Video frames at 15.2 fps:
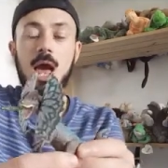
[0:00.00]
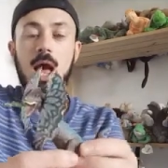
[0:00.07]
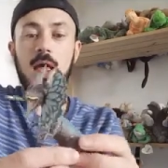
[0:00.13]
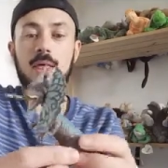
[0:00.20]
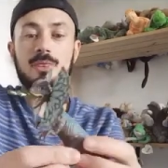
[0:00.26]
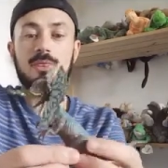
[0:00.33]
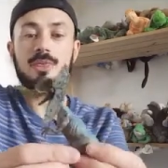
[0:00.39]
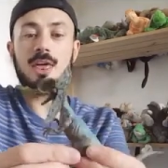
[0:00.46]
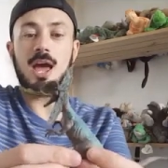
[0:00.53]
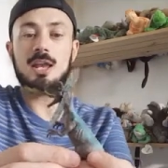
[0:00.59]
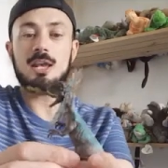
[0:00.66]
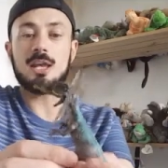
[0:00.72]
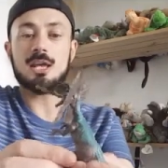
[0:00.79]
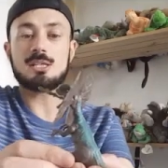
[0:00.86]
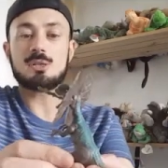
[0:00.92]
And
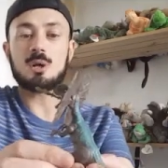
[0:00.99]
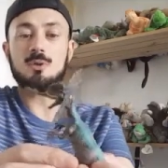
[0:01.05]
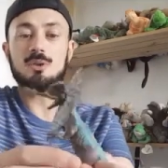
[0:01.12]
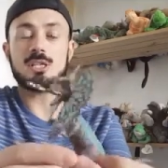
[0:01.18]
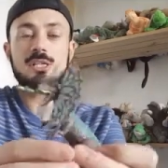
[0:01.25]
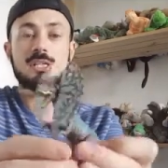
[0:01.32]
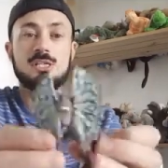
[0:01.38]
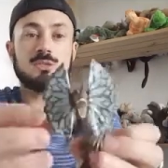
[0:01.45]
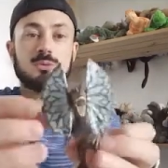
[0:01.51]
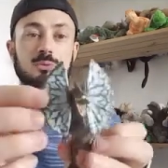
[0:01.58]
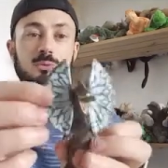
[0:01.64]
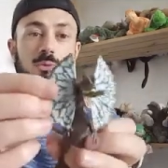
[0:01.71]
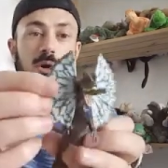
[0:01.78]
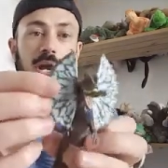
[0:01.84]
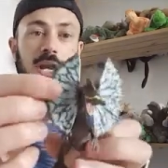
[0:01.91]
then it's got these
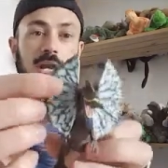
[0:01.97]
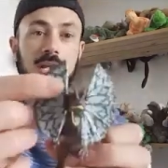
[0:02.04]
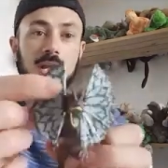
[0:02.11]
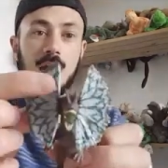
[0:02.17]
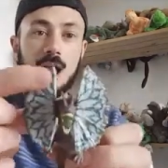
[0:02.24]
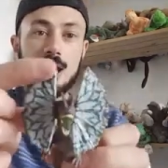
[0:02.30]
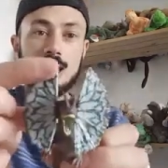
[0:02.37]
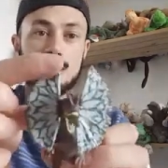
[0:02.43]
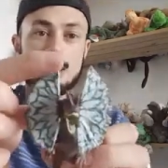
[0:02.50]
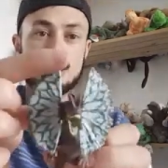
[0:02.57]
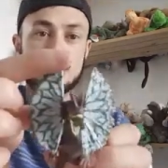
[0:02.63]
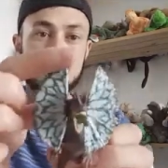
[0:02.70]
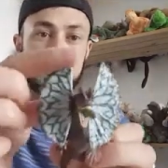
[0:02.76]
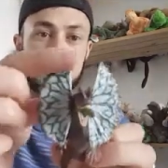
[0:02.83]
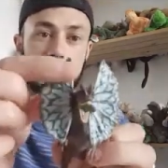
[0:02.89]
really
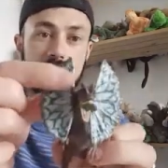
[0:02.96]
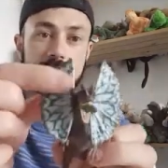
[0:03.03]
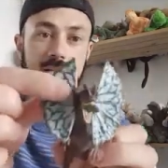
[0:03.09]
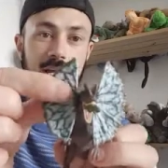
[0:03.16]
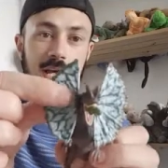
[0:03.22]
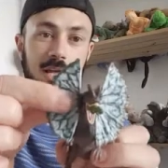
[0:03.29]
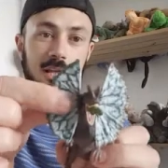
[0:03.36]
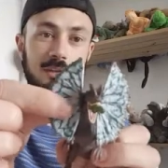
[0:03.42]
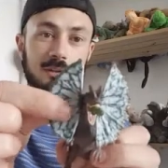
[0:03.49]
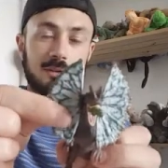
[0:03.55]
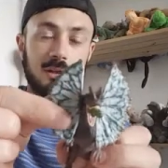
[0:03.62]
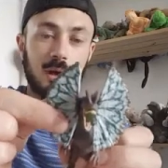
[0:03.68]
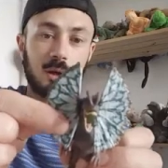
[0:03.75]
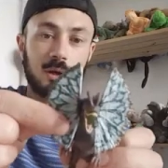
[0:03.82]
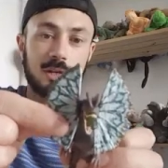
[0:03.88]
nice
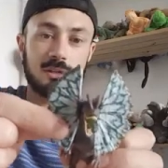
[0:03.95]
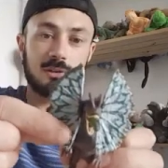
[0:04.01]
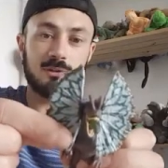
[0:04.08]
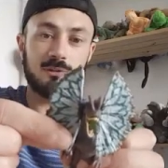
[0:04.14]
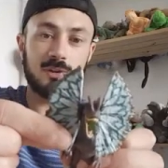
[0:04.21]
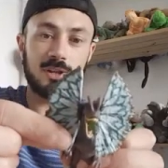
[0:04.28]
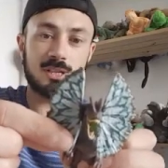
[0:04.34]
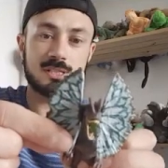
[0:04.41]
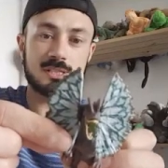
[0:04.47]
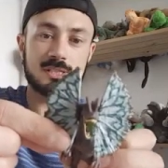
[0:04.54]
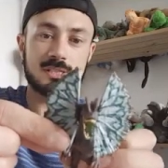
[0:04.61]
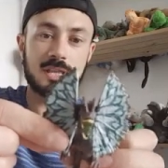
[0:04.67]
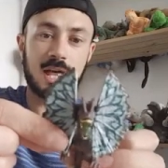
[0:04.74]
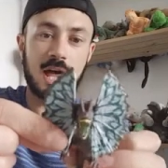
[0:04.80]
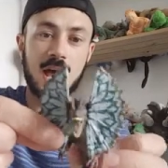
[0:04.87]
details on its
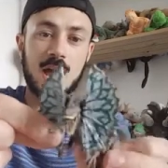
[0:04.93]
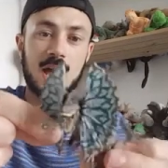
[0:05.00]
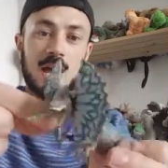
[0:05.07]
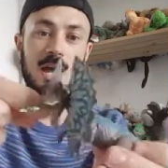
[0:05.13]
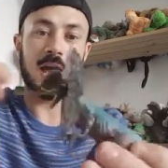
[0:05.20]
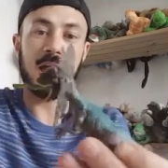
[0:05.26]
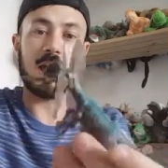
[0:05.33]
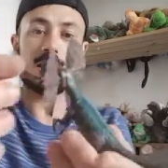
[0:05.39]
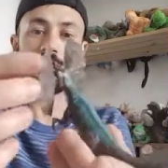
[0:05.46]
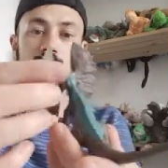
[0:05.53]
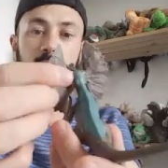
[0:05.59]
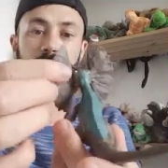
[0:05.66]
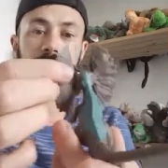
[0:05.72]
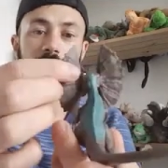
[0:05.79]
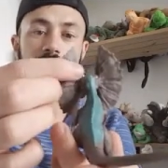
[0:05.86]
fins there.
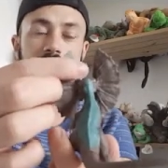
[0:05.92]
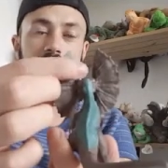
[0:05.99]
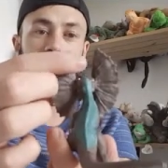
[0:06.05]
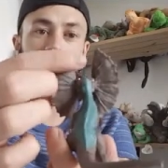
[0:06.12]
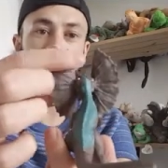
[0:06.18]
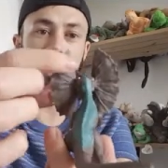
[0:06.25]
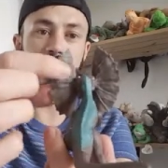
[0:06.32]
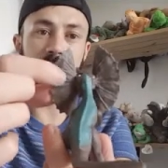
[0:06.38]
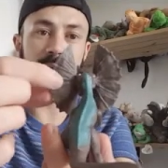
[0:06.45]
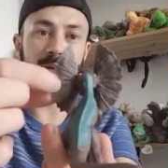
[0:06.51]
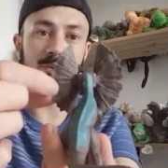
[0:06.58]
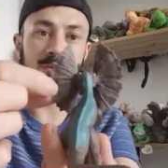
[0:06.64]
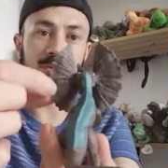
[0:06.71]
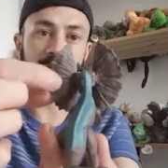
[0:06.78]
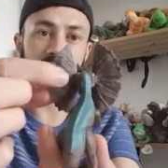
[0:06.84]
It's got nice
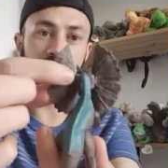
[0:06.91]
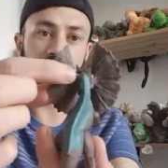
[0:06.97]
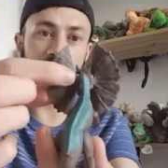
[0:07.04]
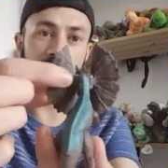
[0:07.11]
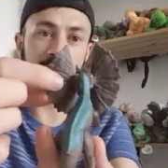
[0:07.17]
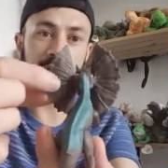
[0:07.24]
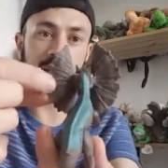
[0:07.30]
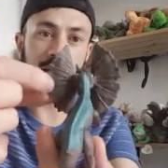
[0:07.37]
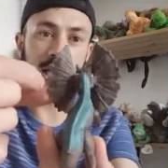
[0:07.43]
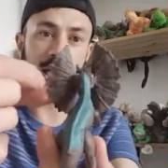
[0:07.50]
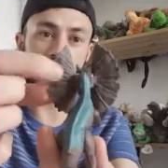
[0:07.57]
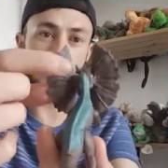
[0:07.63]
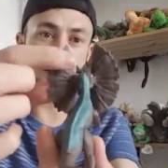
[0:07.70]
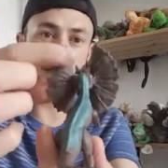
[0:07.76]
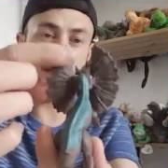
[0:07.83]
vein
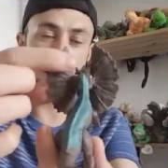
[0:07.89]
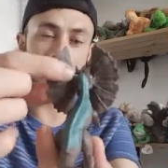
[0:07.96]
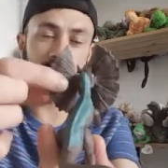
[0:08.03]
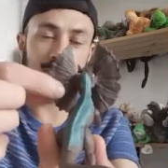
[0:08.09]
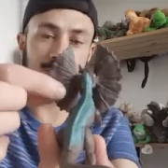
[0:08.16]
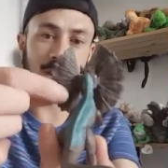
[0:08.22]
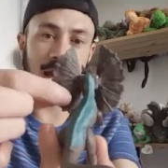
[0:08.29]
and scale